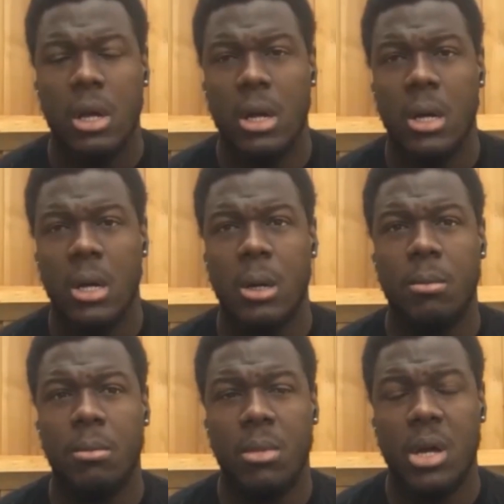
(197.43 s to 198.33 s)

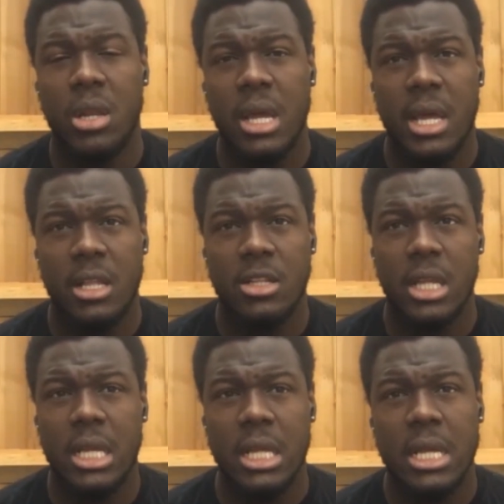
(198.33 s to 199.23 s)

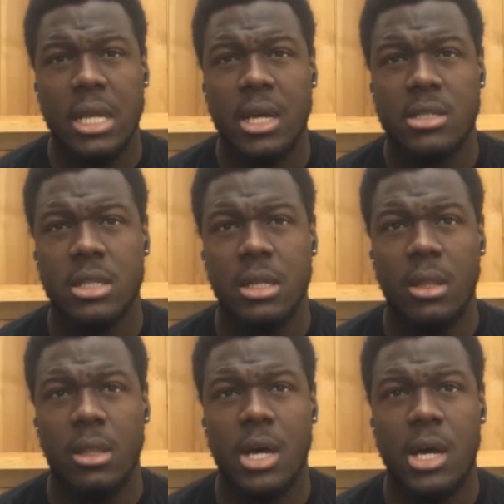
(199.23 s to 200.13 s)
I guess
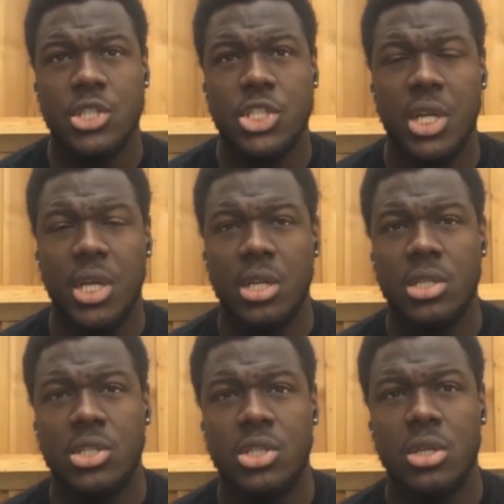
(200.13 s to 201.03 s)
that
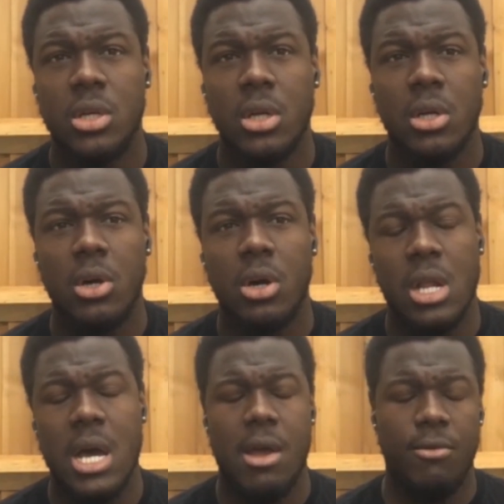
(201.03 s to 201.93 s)
change or
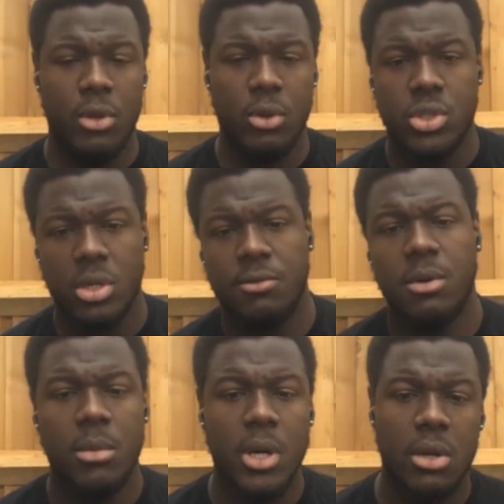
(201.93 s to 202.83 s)
that evolution
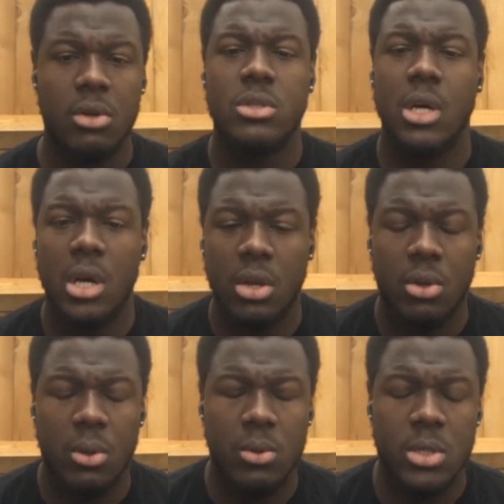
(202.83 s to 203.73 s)
from idol to
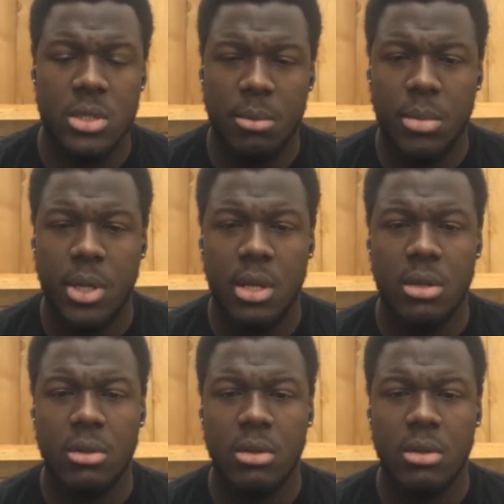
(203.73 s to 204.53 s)
idol was a bit